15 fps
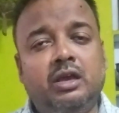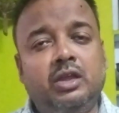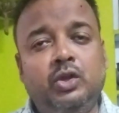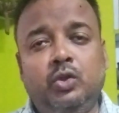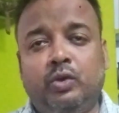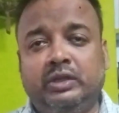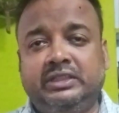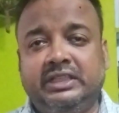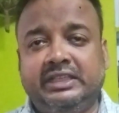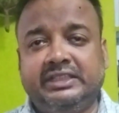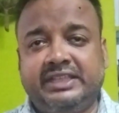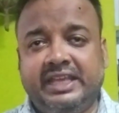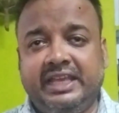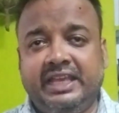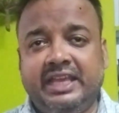lower than
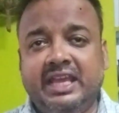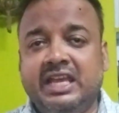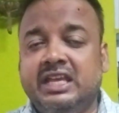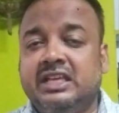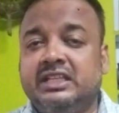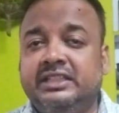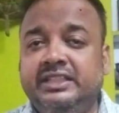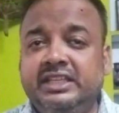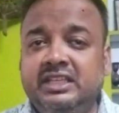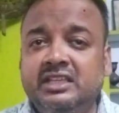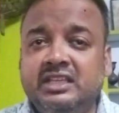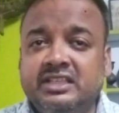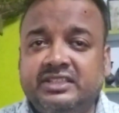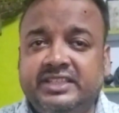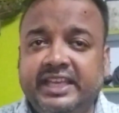K.
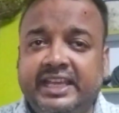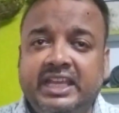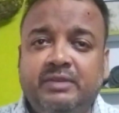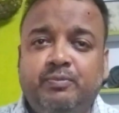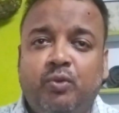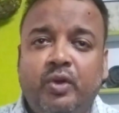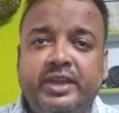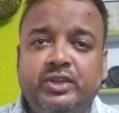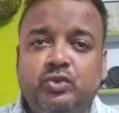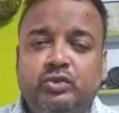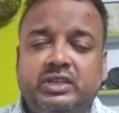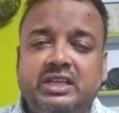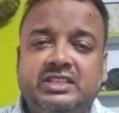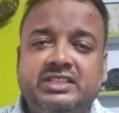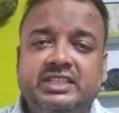The second point to
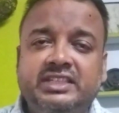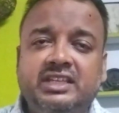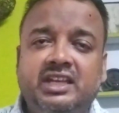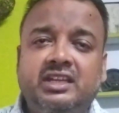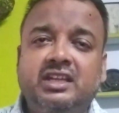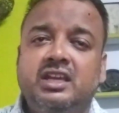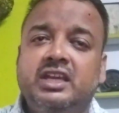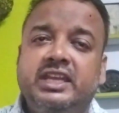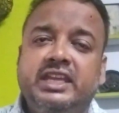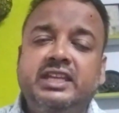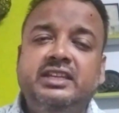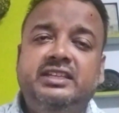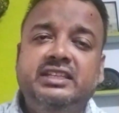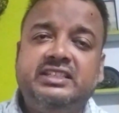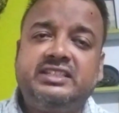consider
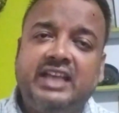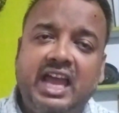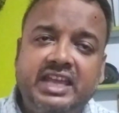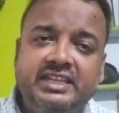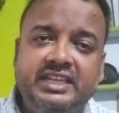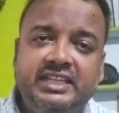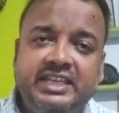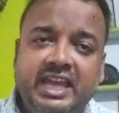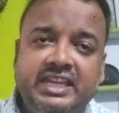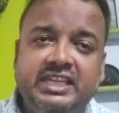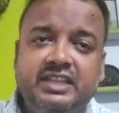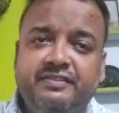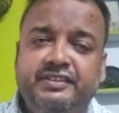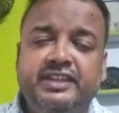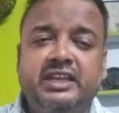in deciding a
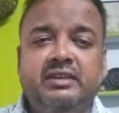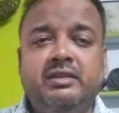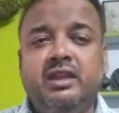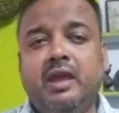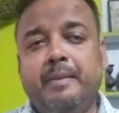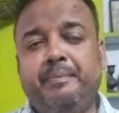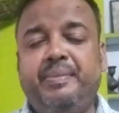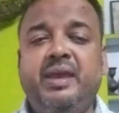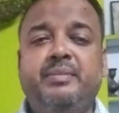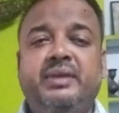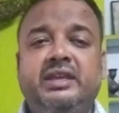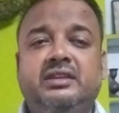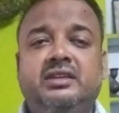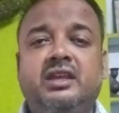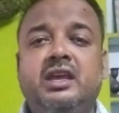dividend
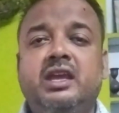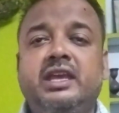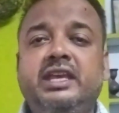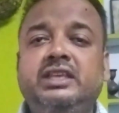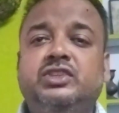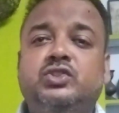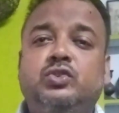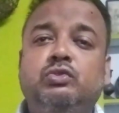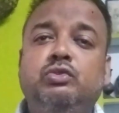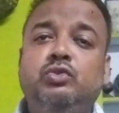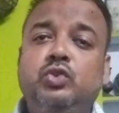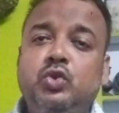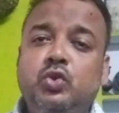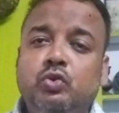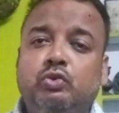payment is to
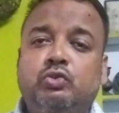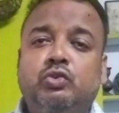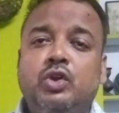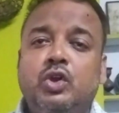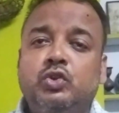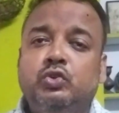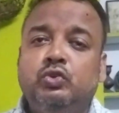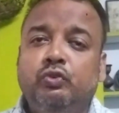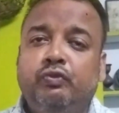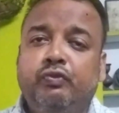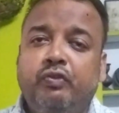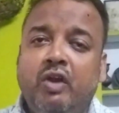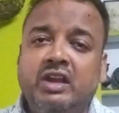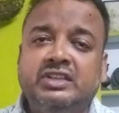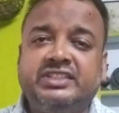look to
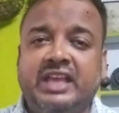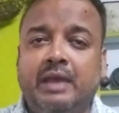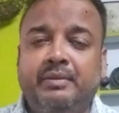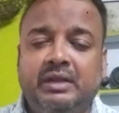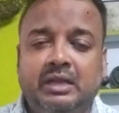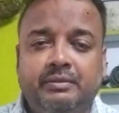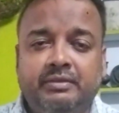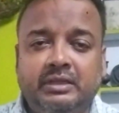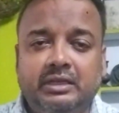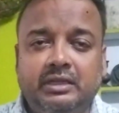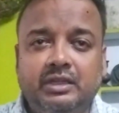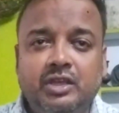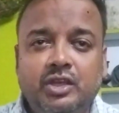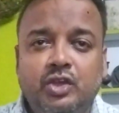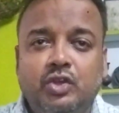funds available.
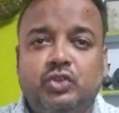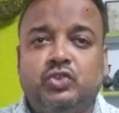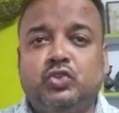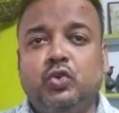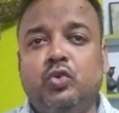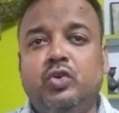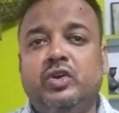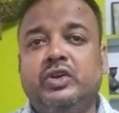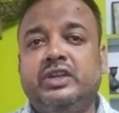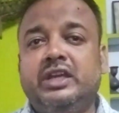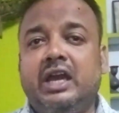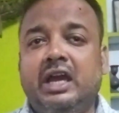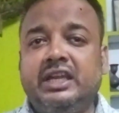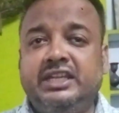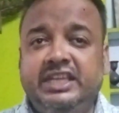So
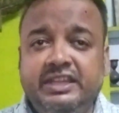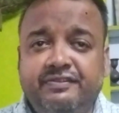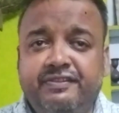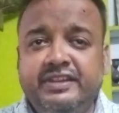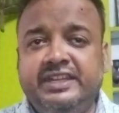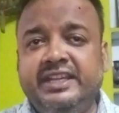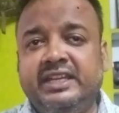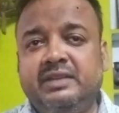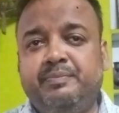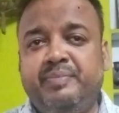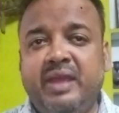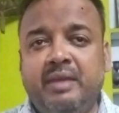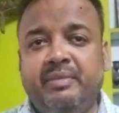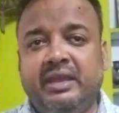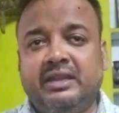dividend
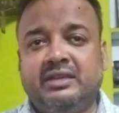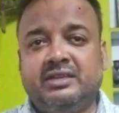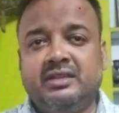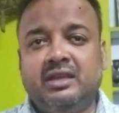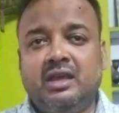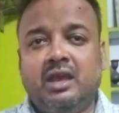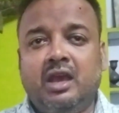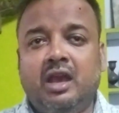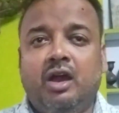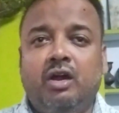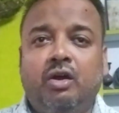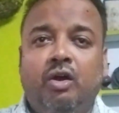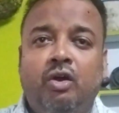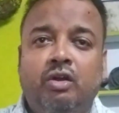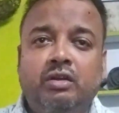payment
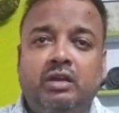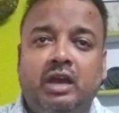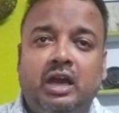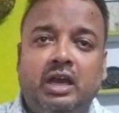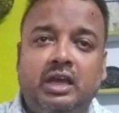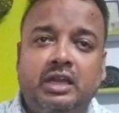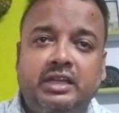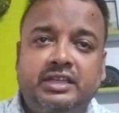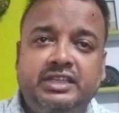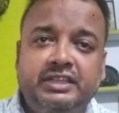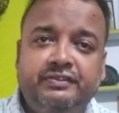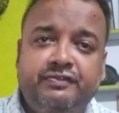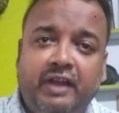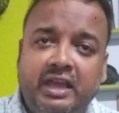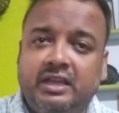or
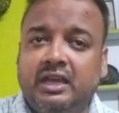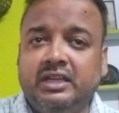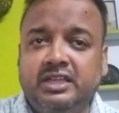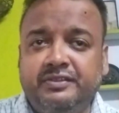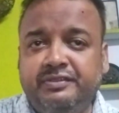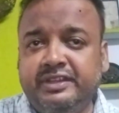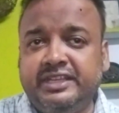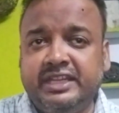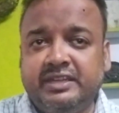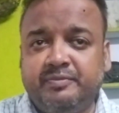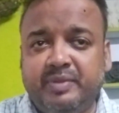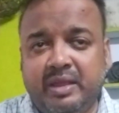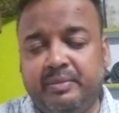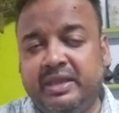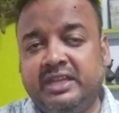dividend
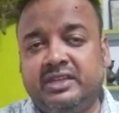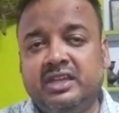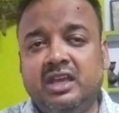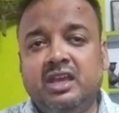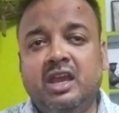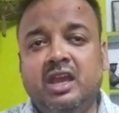payment